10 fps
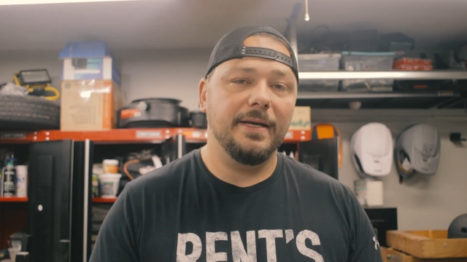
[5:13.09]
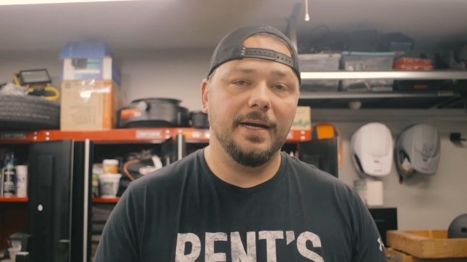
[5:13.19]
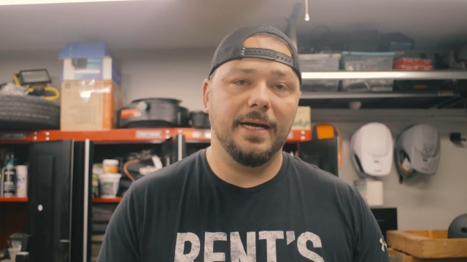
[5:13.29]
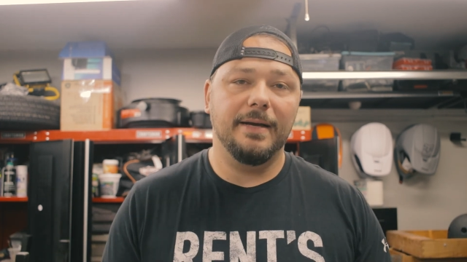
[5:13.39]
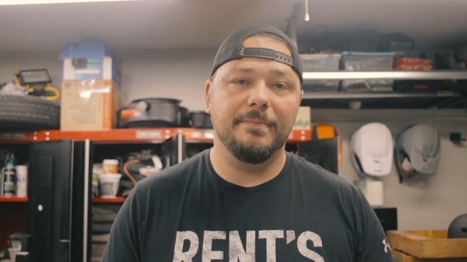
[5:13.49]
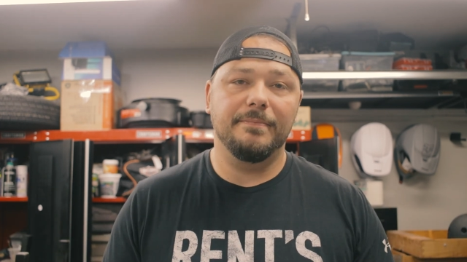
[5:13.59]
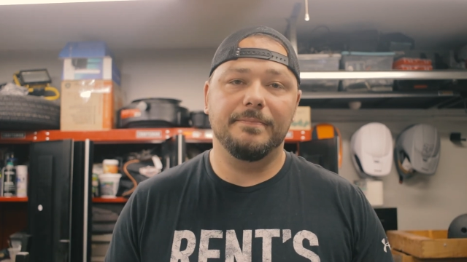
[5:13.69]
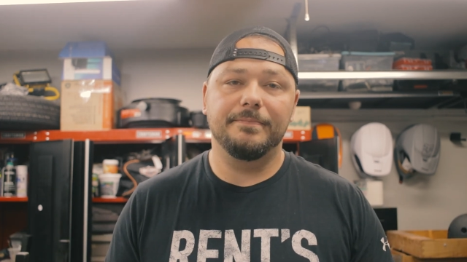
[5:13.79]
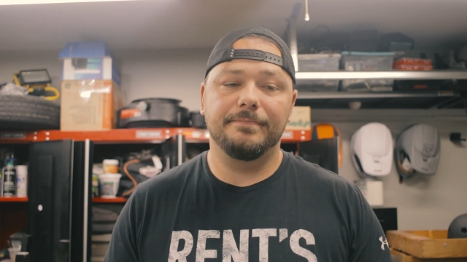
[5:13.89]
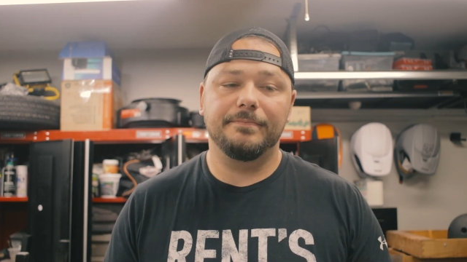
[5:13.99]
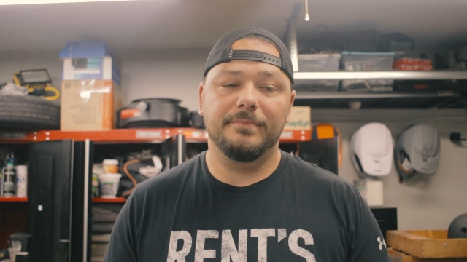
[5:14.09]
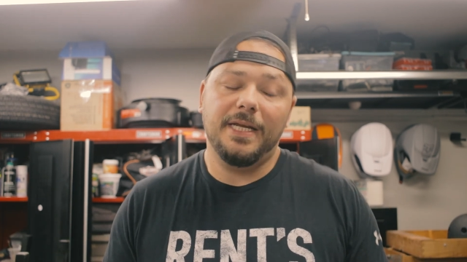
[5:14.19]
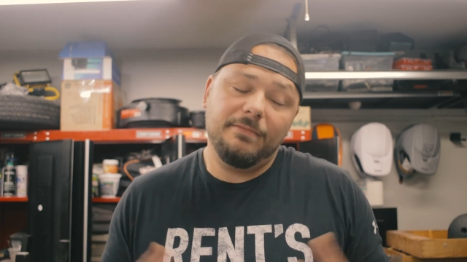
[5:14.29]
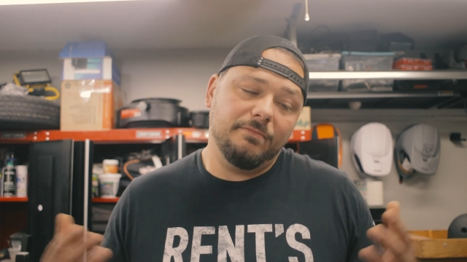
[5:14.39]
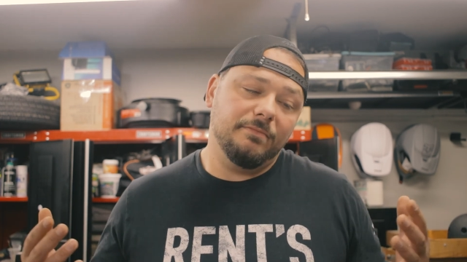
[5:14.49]

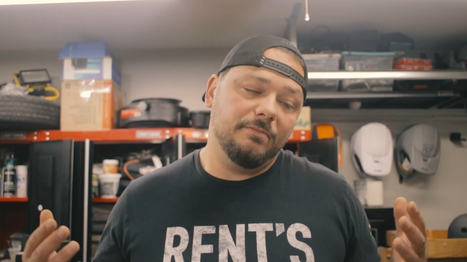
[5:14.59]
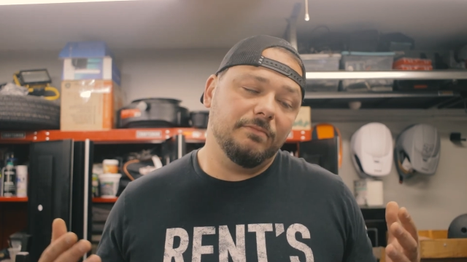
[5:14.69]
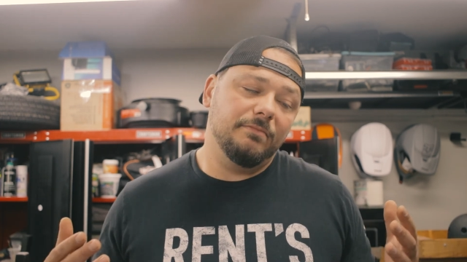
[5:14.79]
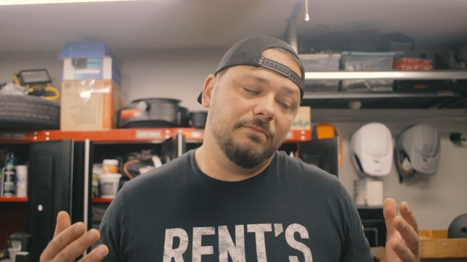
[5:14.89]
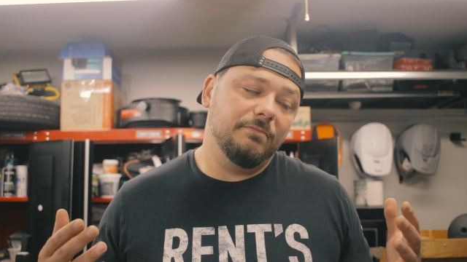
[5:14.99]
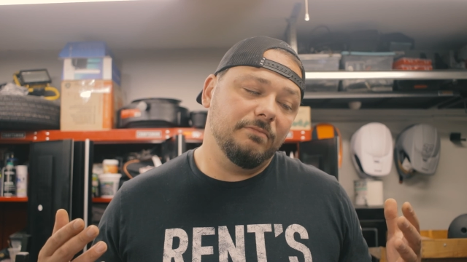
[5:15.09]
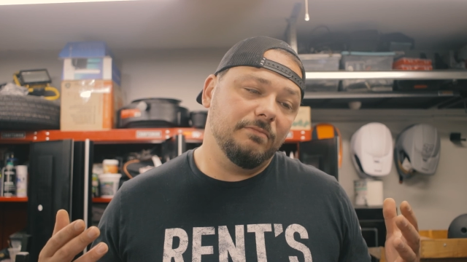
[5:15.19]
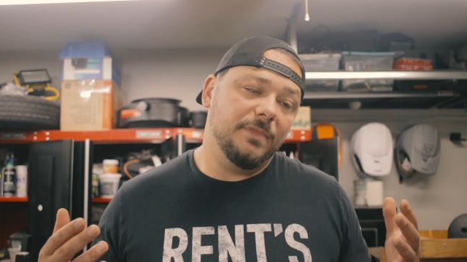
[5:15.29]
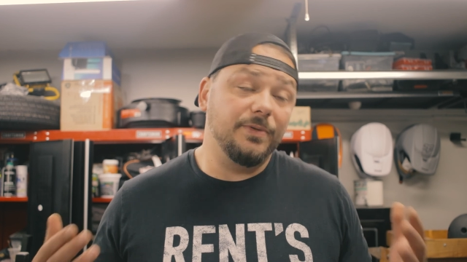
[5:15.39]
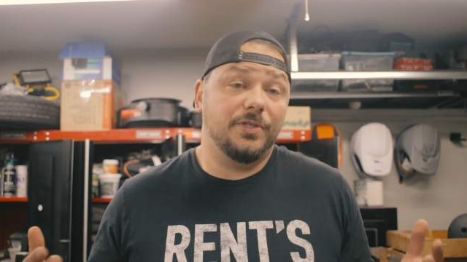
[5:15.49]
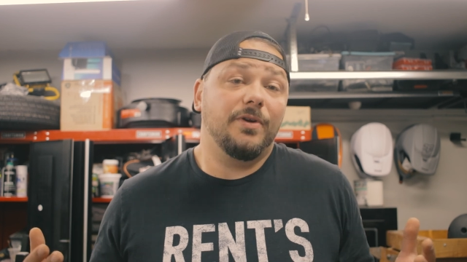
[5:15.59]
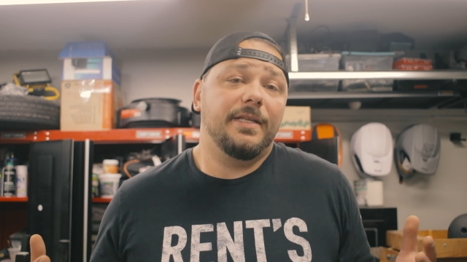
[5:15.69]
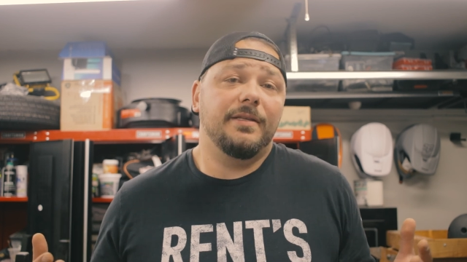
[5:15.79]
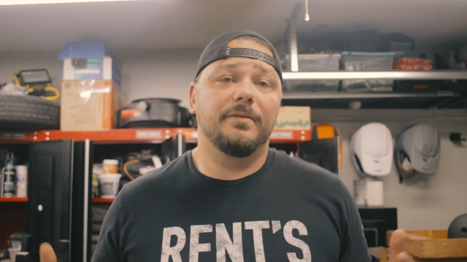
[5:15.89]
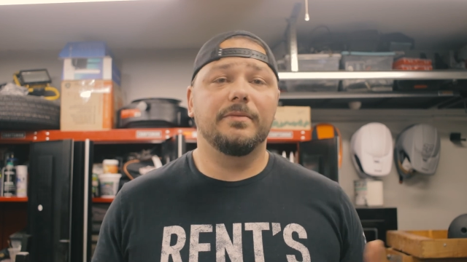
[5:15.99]
And it was
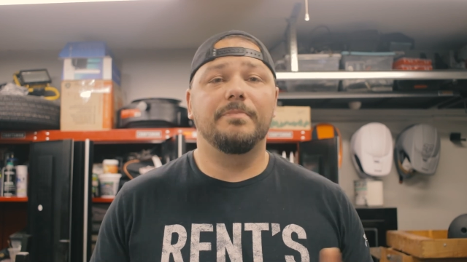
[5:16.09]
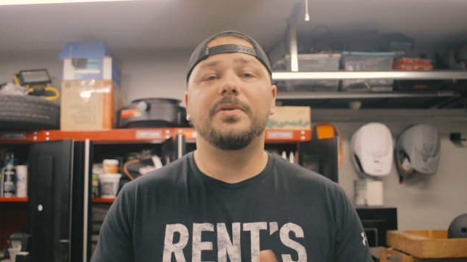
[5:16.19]
great though.